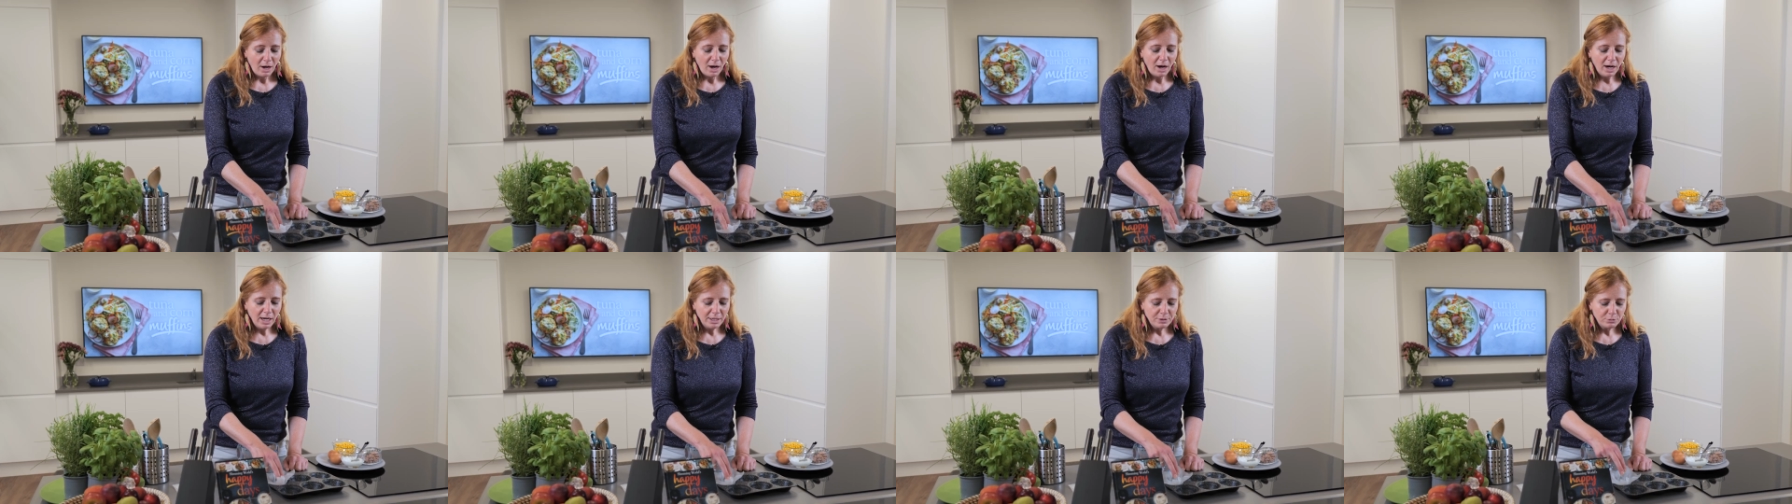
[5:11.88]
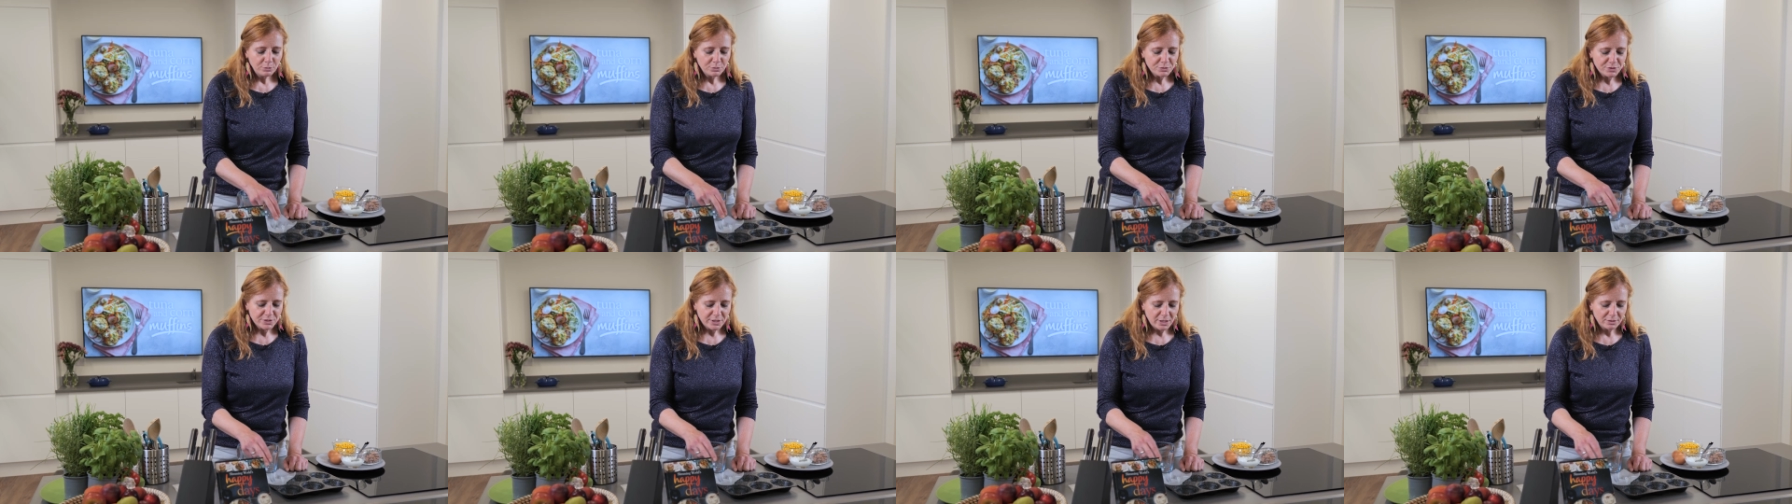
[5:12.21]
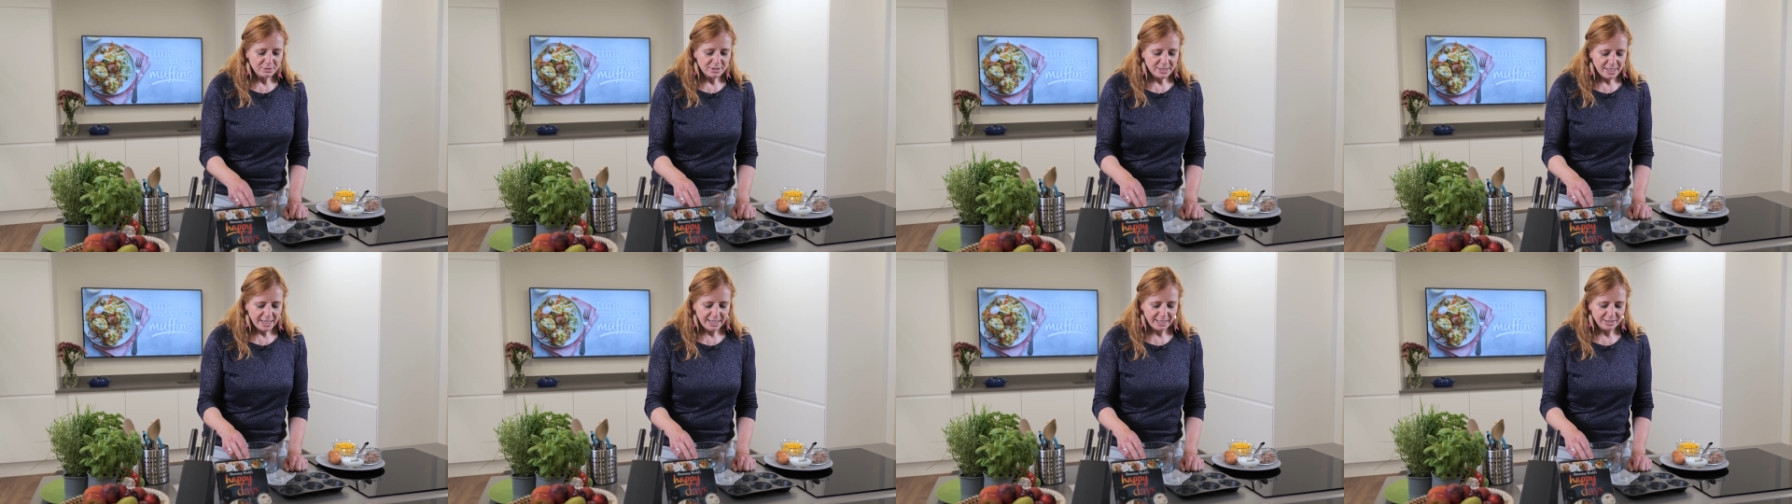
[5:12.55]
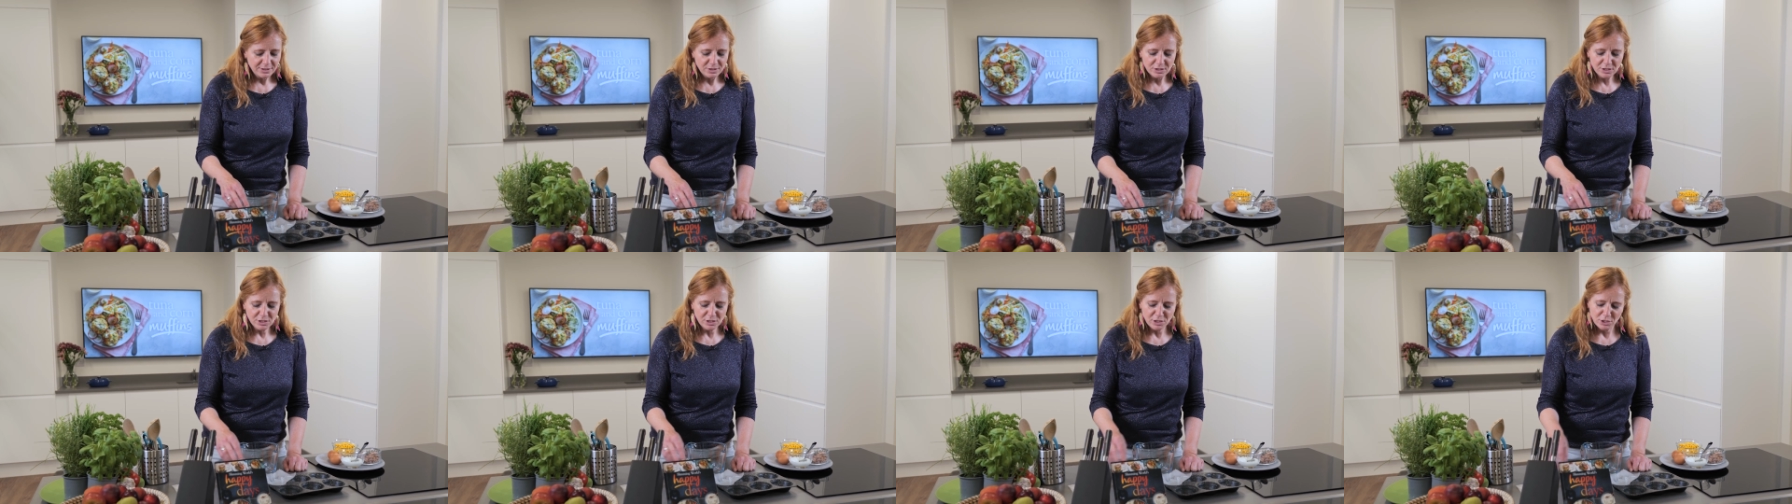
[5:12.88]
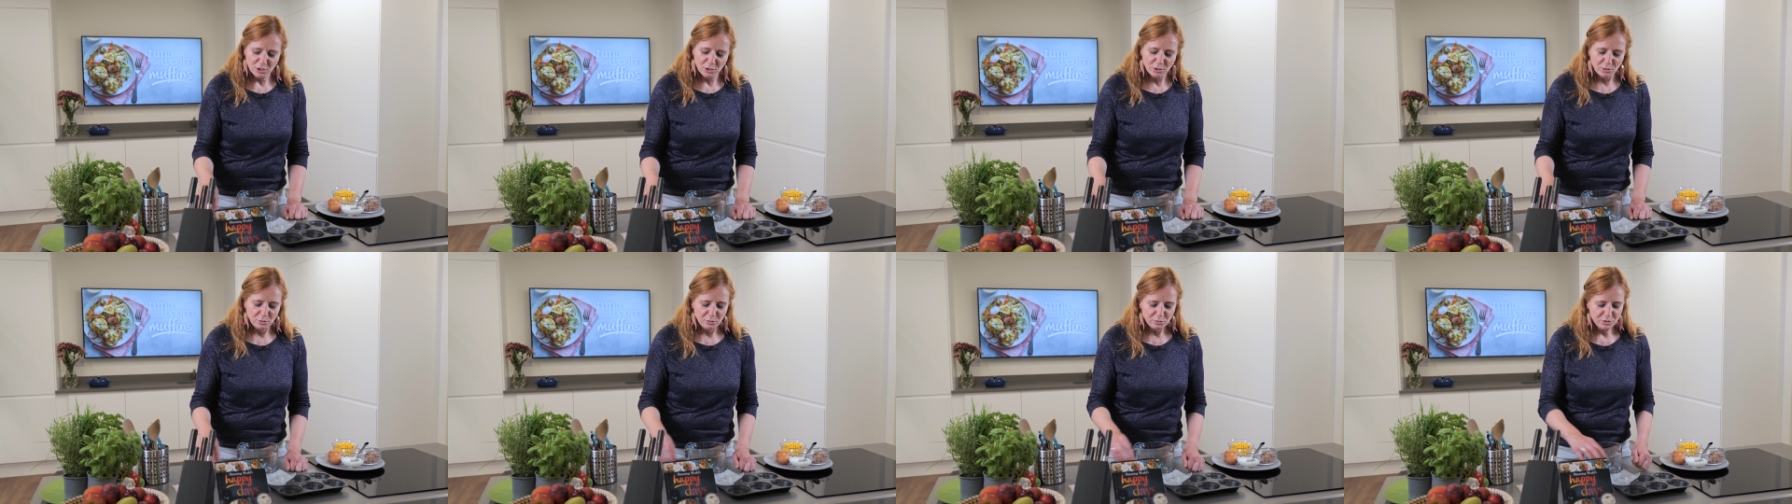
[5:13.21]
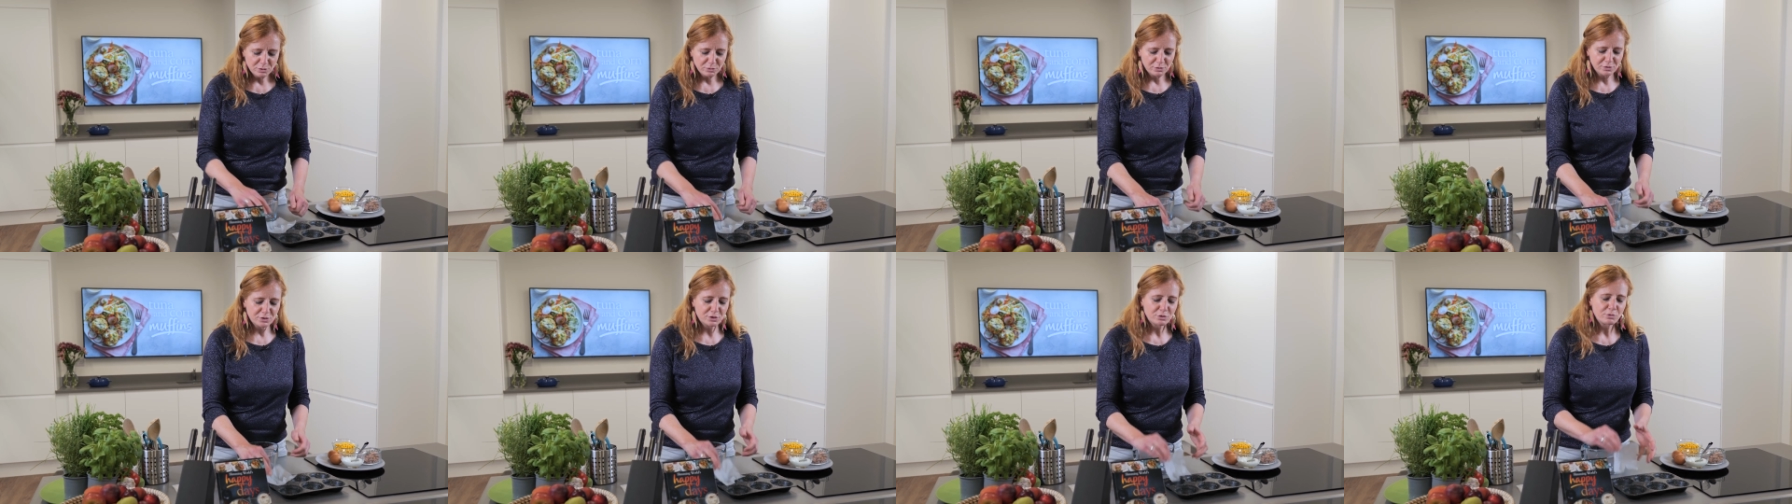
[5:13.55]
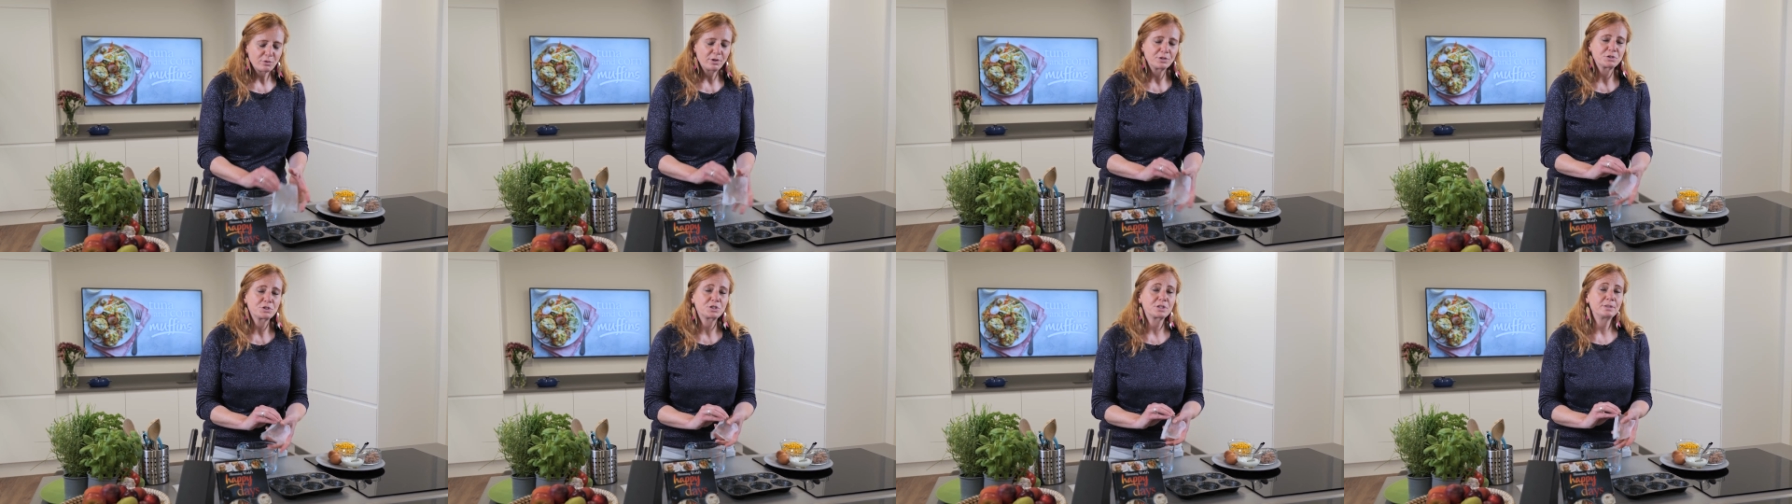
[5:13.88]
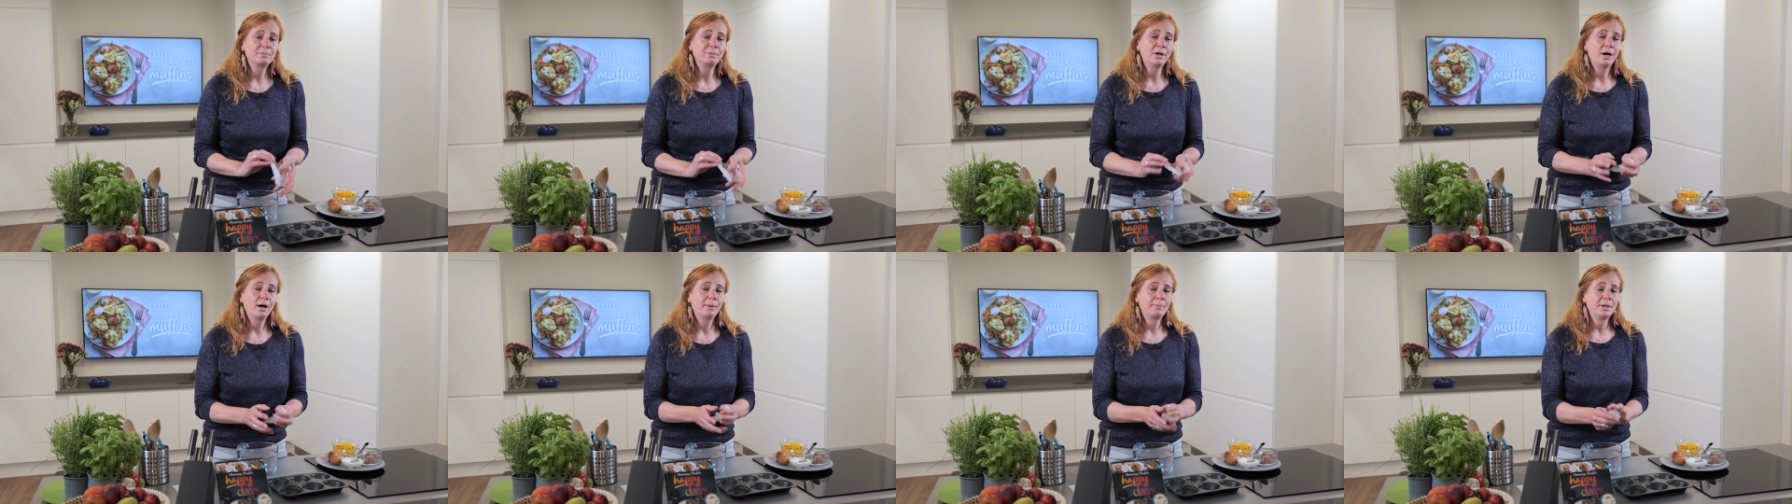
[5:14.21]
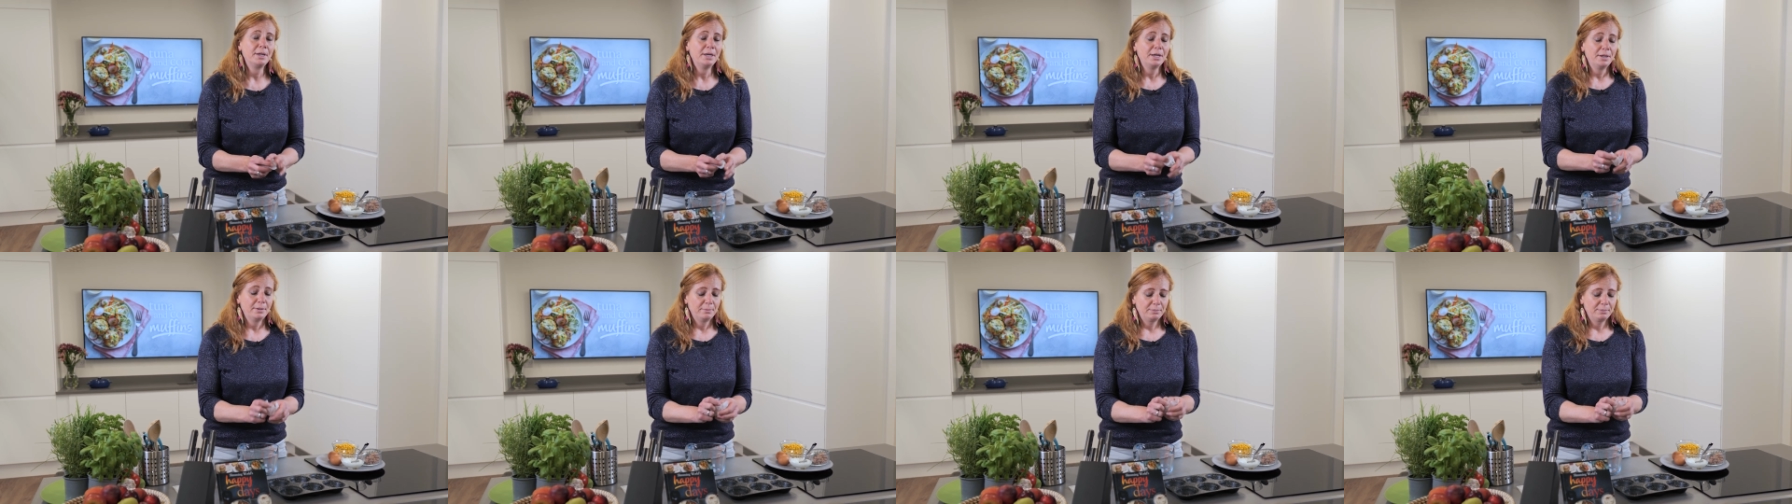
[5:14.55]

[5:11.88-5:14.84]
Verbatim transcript: I also tend to sort of scrunch them up